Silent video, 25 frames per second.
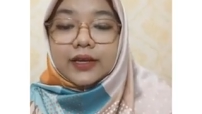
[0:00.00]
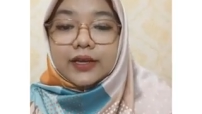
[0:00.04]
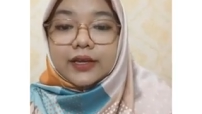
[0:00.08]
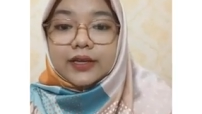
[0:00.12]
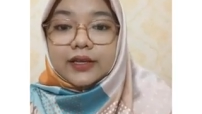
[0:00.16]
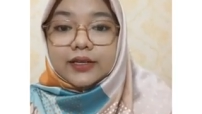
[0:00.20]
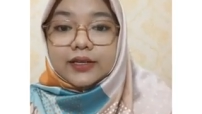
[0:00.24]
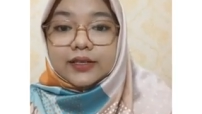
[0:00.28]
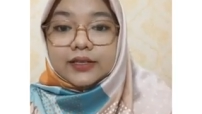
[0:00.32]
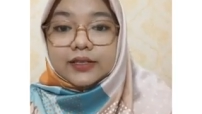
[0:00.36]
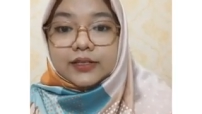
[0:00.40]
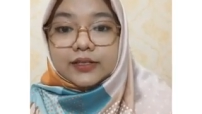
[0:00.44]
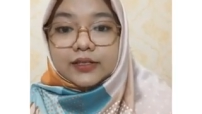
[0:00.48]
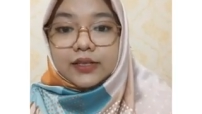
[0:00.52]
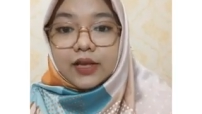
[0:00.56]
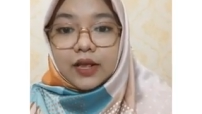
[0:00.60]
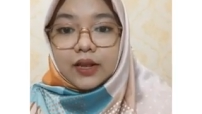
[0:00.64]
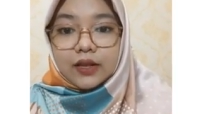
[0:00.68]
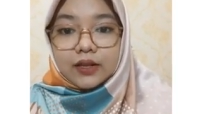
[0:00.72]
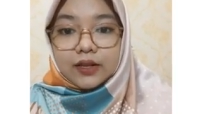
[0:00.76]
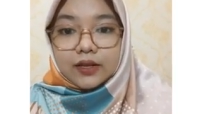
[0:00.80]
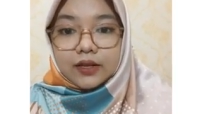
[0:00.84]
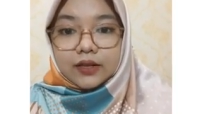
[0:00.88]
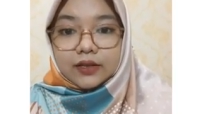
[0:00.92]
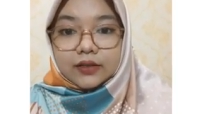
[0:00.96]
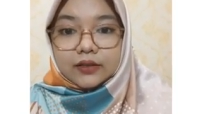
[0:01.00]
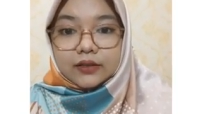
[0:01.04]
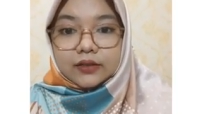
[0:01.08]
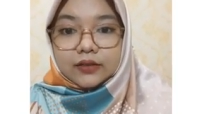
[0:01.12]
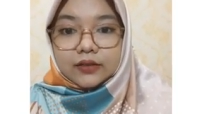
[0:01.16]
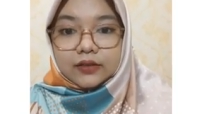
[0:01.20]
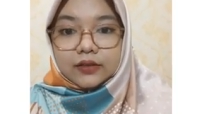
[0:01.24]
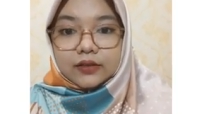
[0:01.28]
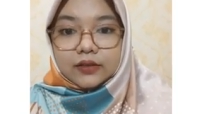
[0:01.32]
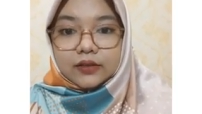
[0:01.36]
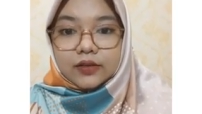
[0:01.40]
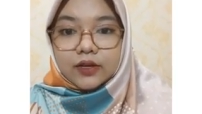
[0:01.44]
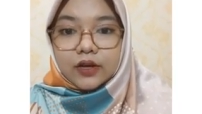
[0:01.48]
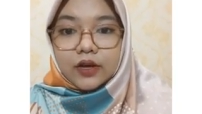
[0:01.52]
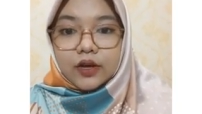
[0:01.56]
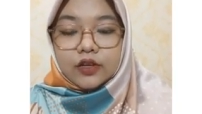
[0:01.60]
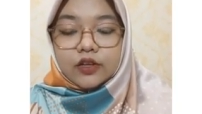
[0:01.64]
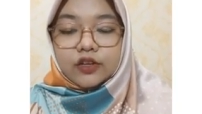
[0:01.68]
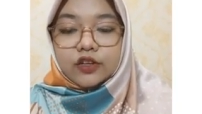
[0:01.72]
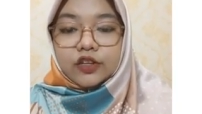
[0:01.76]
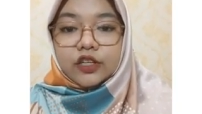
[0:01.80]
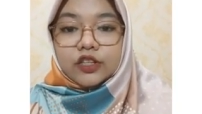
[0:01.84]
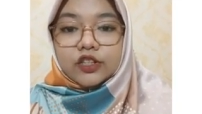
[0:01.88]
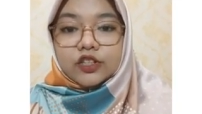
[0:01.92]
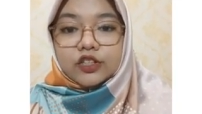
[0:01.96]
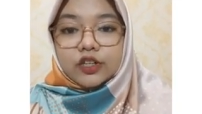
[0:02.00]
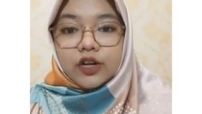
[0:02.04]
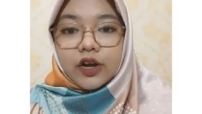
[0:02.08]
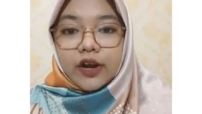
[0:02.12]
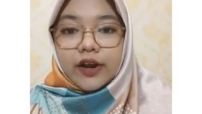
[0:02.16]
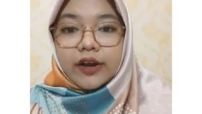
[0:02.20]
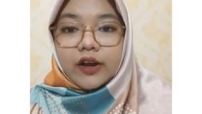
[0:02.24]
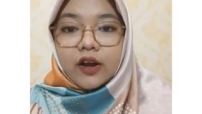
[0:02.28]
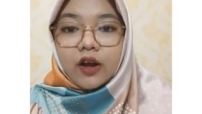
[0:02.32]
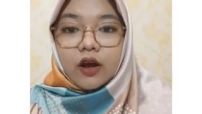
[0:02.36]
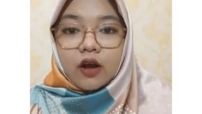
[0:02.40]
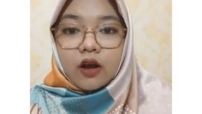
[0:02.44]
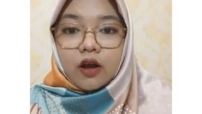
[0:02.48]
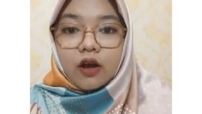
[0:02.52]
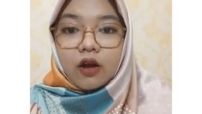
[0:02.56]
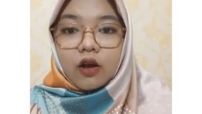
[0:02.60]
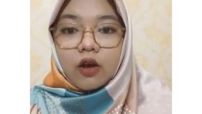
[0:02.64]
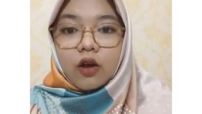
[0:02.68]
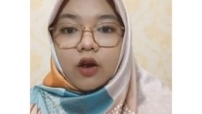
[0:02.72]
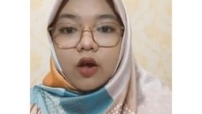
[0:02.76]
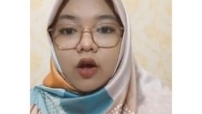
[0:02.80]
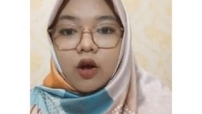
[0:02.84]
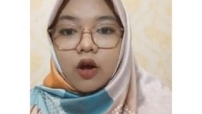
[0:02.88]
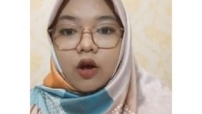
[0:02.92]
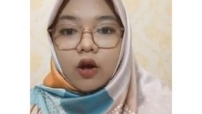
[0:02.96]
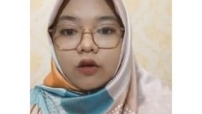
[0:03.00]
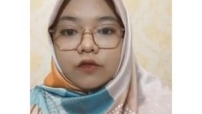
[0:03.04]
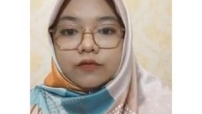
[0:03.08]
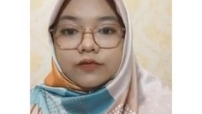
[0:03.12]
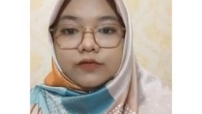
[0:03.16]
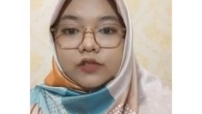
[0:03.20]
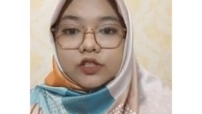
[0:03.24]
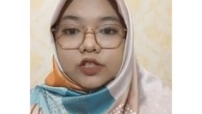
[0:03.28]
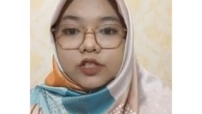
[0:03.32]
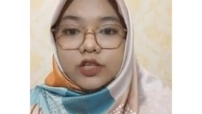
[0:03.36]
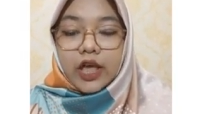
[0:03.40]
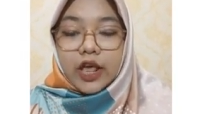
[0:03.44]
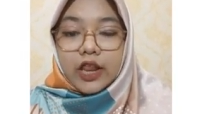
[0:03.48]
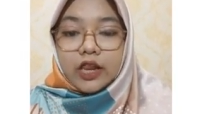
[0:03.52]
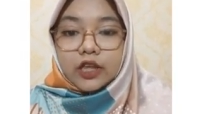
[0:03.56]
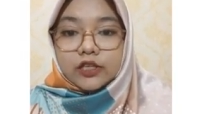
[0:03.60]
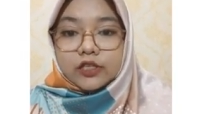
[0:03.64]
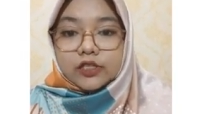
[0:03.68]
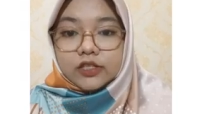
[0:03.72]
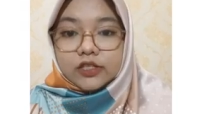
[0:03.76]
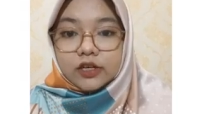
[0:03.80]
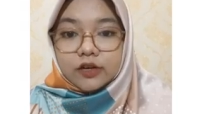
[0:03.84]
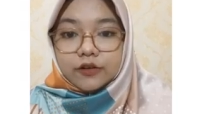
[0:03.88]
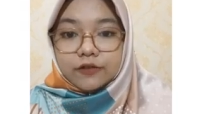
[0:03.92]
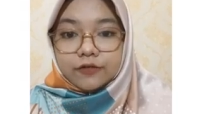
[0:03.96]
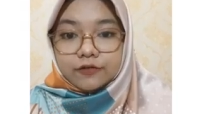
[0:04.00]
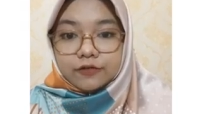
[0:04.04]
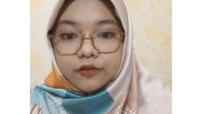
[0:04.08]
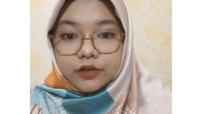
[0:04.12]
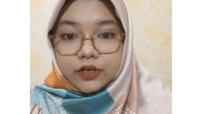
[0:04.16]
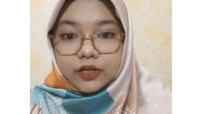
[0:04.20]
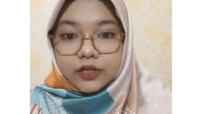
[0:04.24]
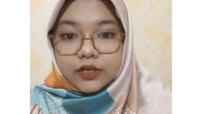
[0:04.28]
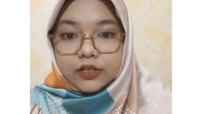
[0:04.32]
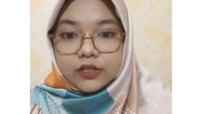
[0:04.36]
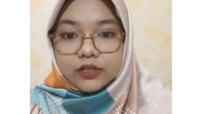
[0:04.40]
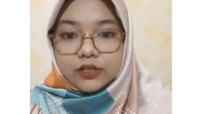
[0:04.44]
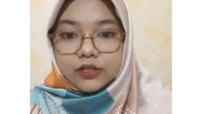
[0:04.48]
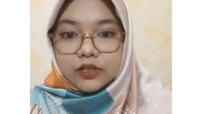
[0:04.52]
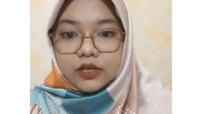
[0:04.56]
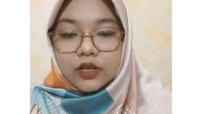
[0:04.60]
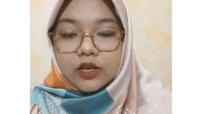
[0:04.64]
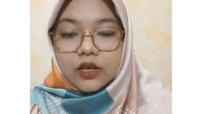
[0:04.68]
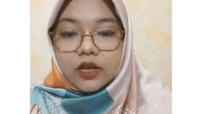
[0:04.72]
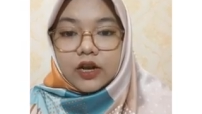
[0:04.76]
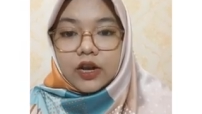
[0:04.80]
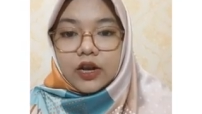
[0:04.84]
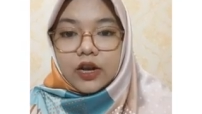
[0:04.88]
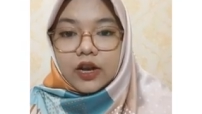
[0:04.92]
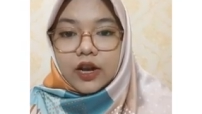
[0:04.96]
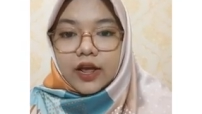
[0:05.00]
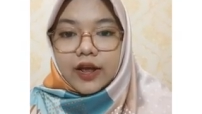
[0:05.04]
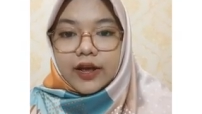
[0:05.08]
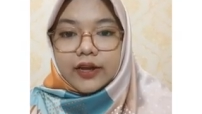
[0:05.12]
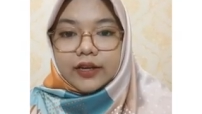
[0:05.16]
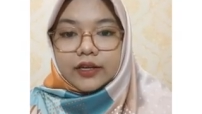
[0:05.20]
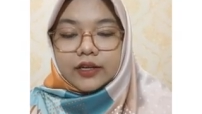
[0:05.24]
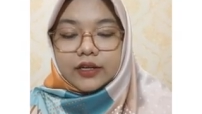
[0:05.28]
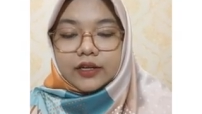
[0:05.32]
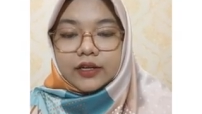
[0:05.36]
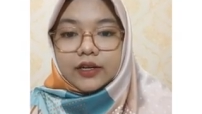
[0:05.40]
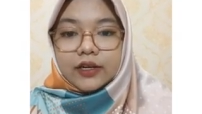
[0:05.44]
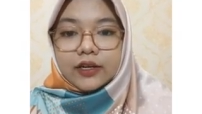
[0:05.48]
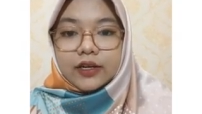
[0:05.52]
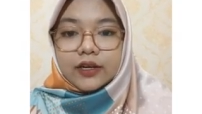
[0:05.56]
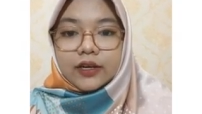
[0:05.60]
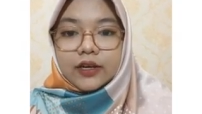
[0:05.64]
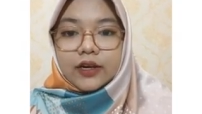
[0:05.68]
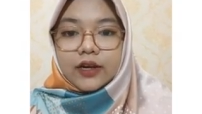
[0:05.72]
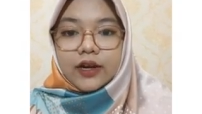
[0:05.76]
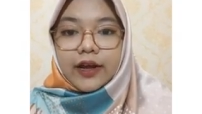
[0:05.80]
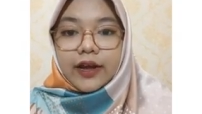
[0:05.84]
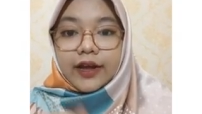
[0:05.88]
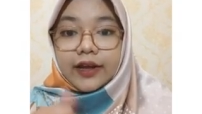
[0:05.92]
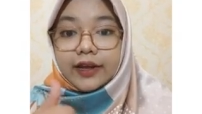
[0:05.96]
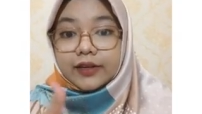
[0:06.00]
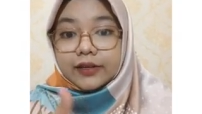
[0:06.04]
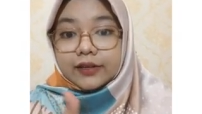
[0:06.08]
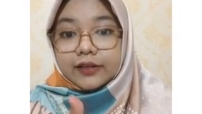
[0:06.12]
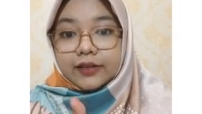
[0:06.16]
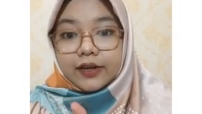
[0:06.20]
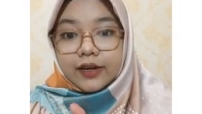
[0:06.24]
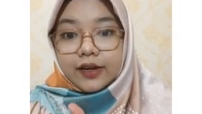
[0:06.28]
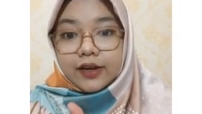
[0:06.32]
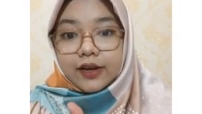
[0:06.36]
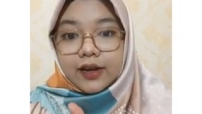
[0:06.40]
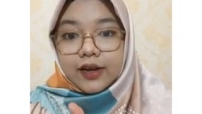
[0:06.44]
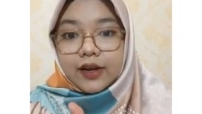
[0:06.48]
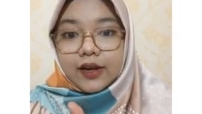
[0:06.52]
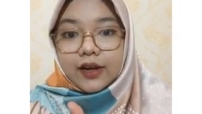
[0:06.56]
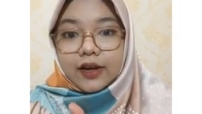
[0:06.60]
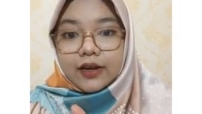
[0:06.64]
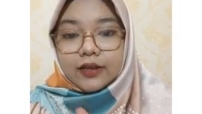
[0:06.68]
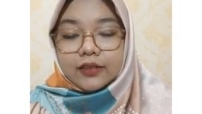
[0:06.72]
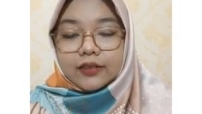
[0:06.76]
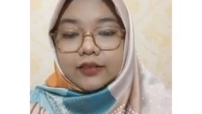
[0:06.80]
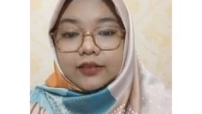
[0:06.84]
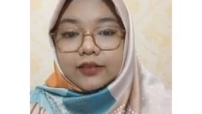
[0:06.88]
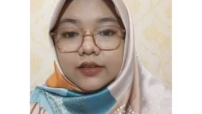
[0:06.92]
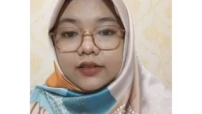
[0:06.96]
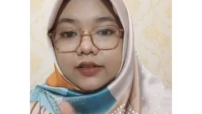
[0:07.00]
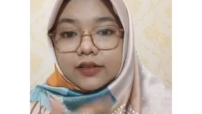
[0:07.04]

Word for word: In the salon, you can try all of salon service like a uh, haircut,